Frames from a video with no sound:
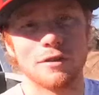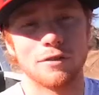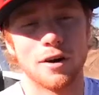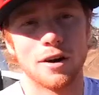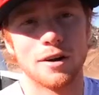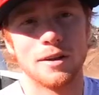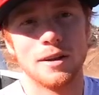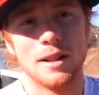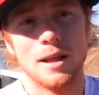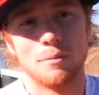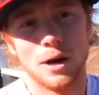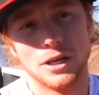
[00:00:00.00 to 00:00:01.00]
far,
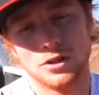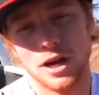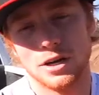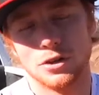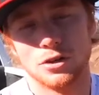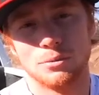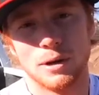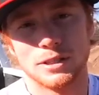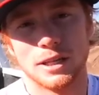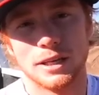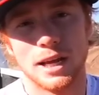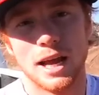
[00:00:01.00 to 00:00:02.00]
but I try to do it the
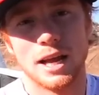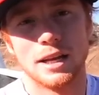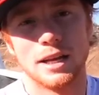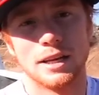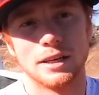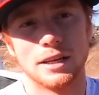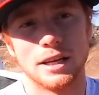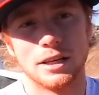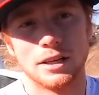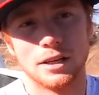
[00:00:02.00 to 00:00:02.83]
best I can. And, and